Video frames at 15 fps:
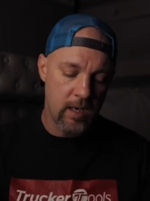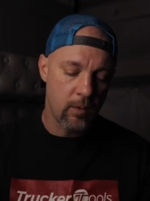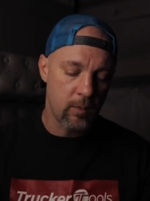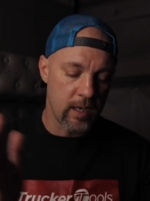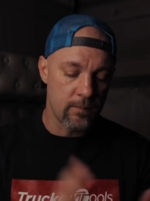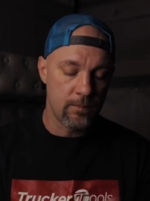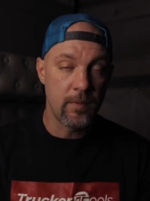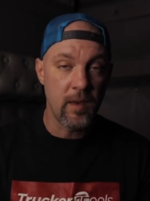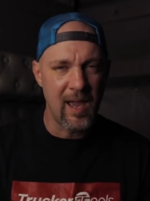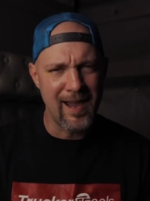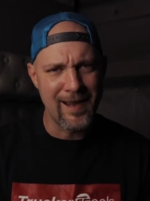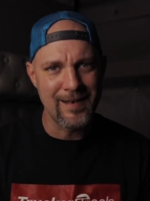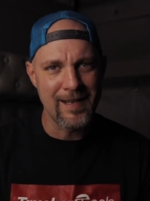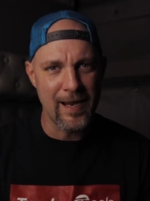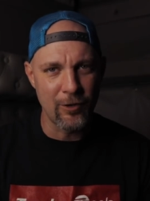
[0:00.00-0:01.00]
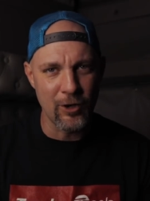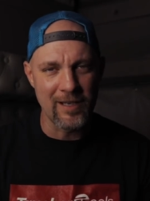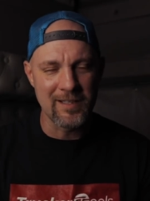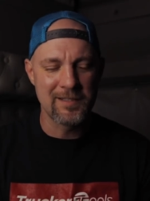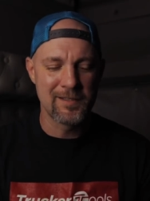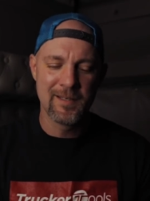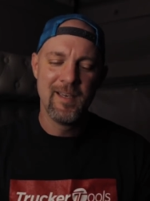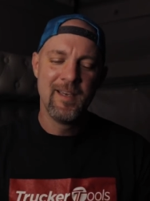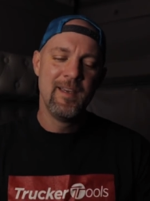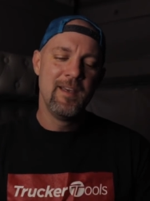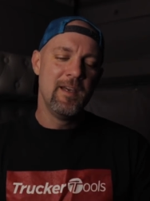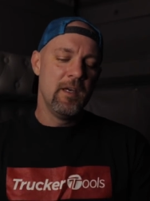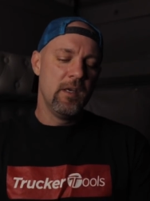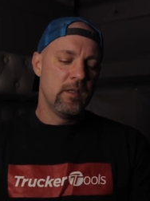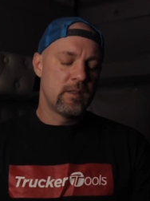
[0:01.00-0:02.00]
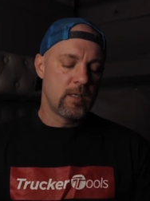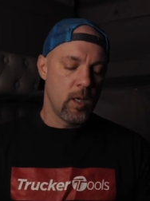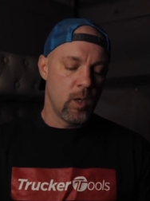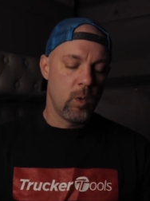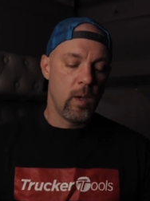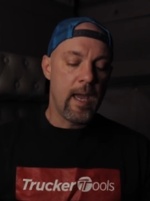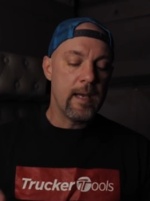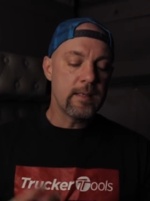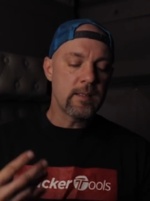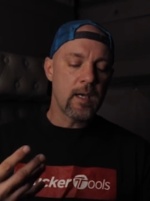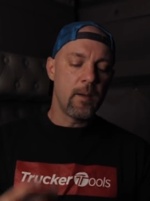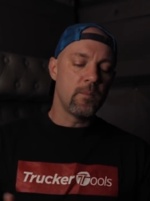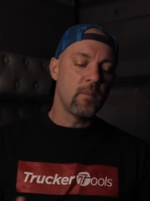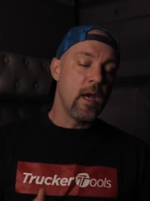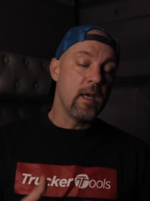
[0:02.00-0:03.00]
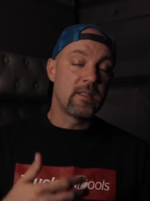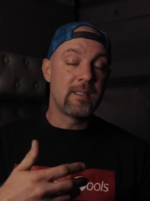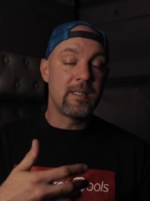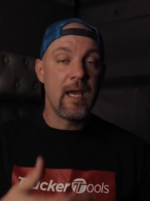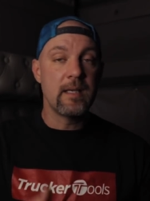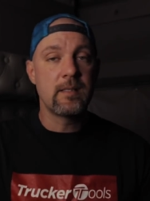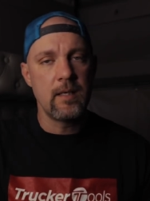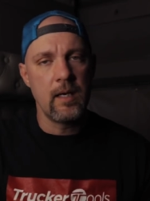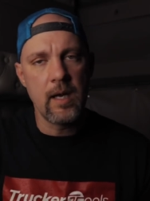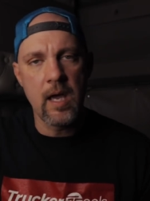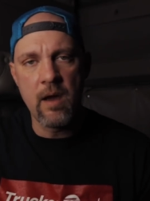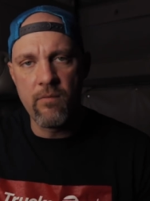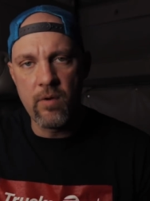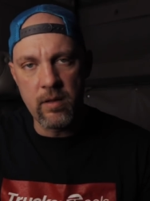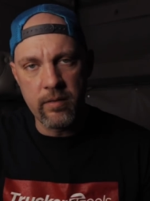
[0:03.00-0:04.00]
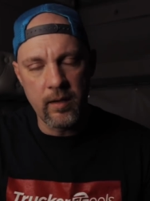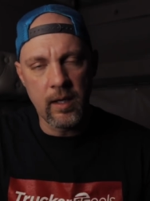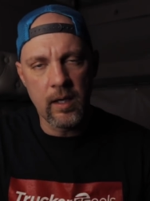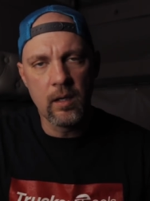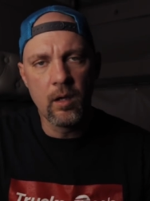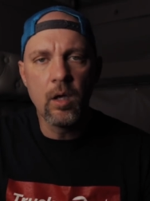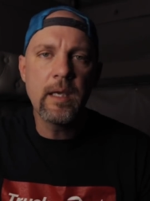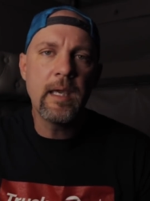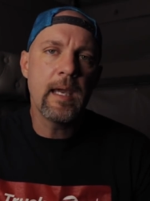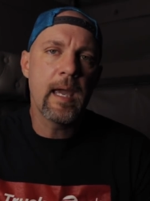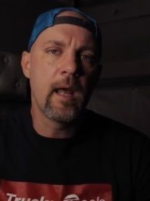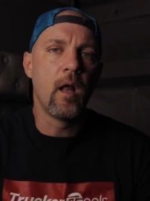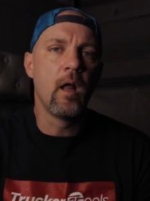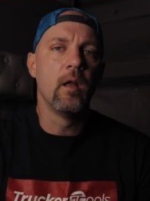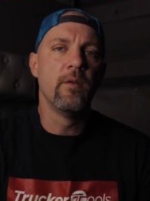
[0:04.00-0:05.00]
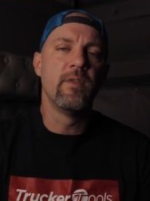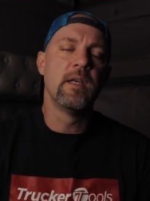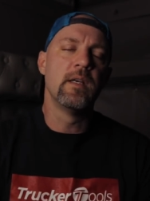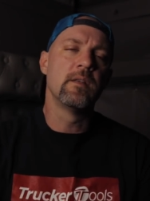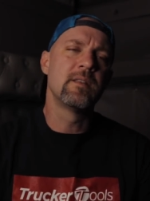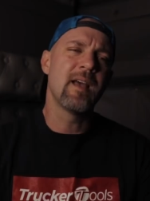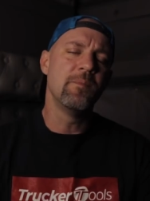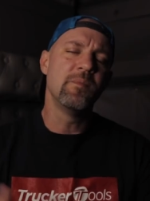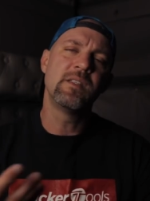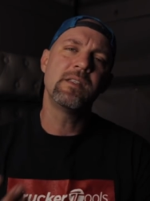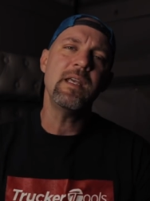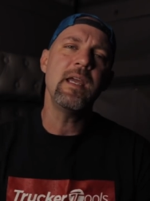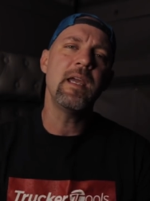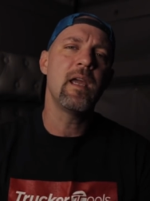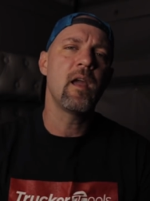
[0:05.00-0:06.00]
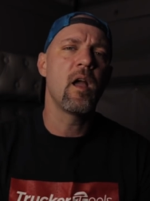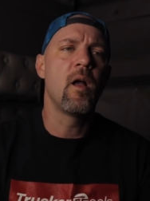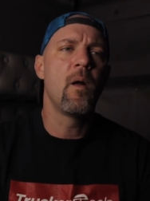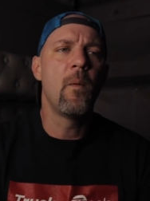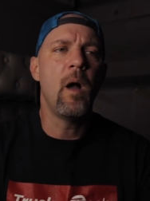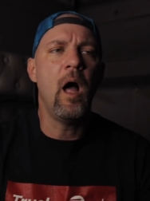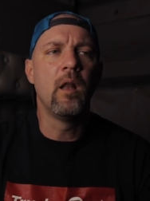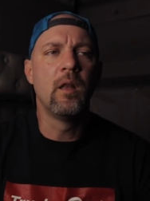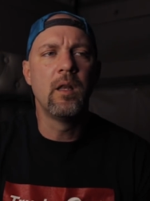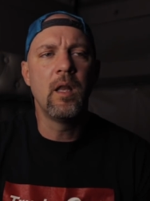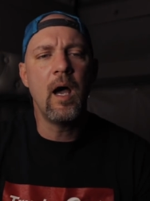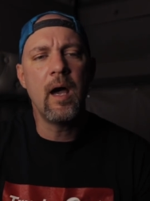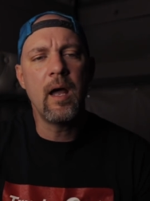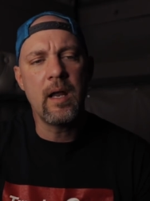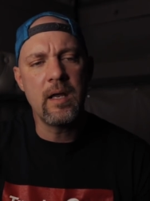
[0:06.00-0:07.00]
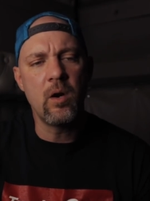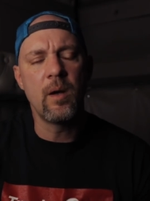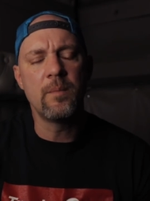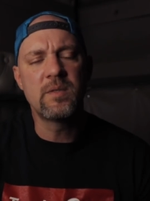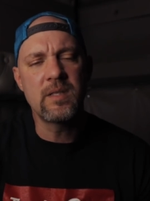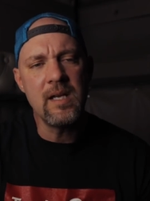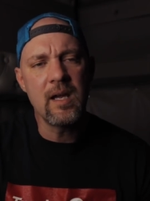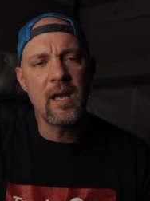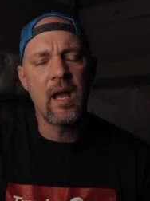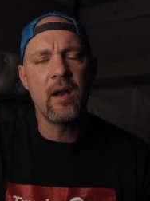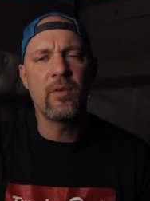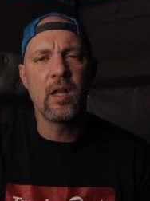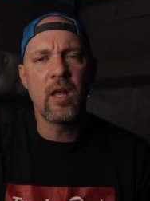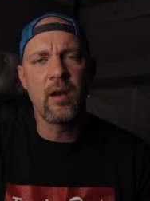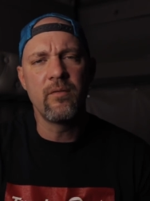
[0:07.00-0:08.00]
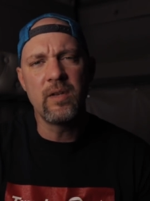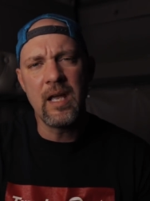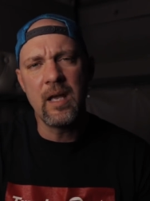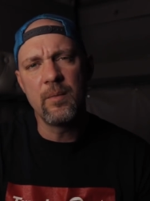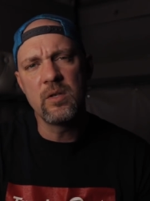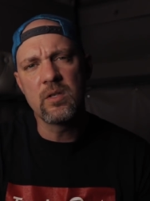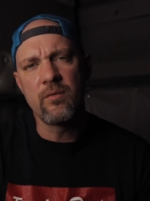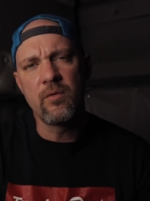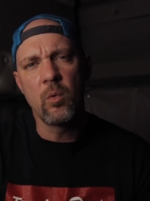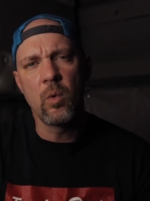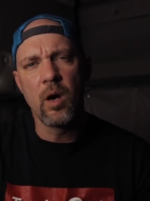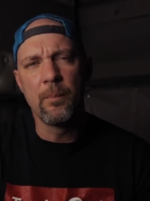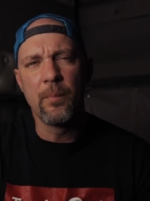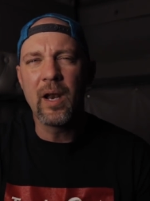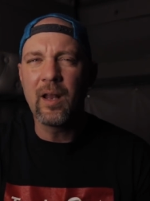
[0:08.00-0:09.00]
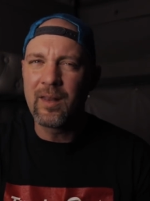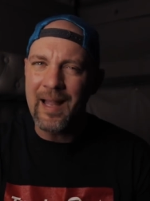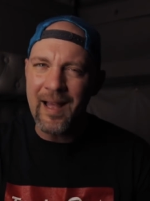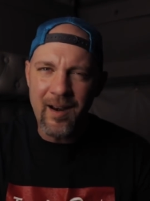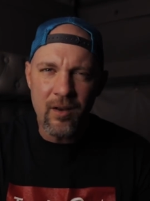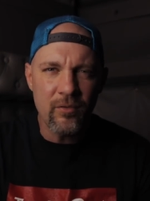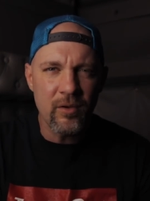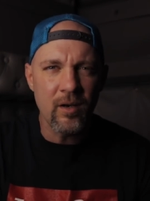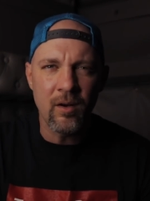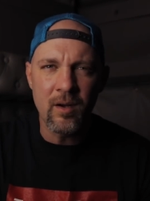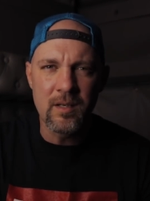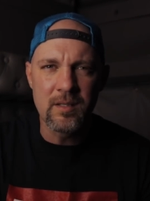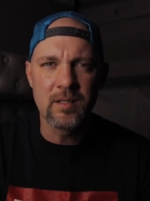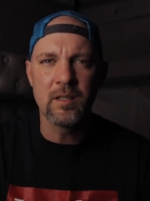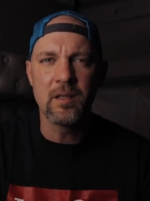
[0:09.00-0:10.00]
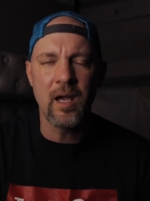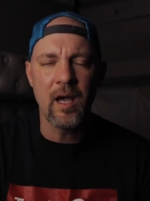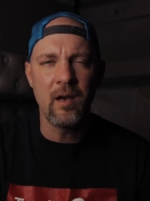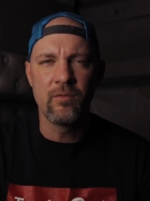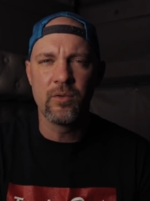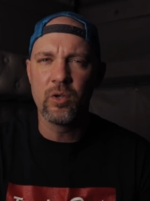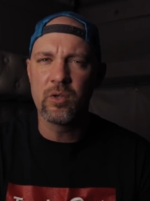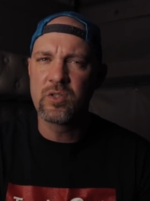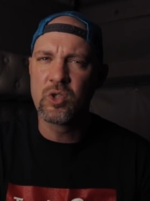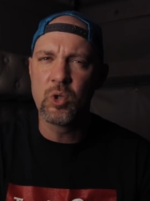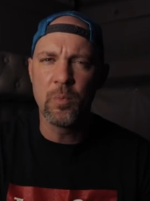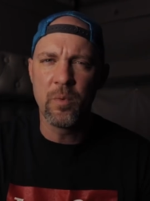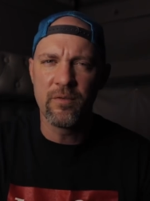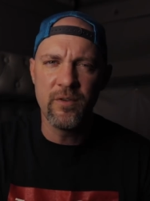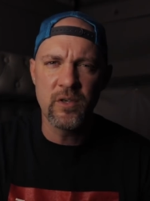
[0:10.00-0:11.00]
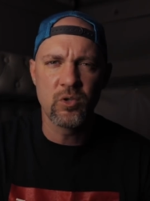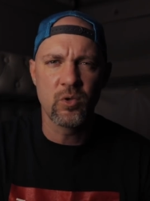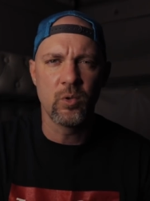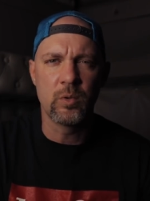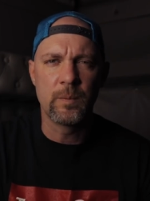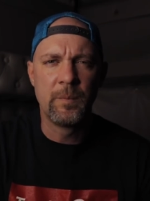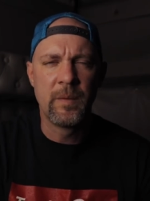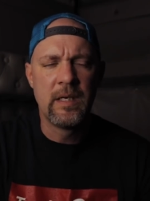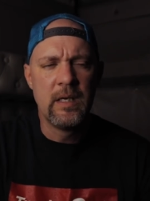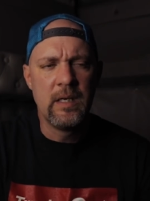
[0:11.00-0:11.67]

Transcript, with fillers: Anyway, I digress. So, as I'm assessing everything and looking at all of this, I'm seeing a lot, you know, I'm seeing kind of a lot of damage everywhere, but a lot of it honestly kind of looked superficial.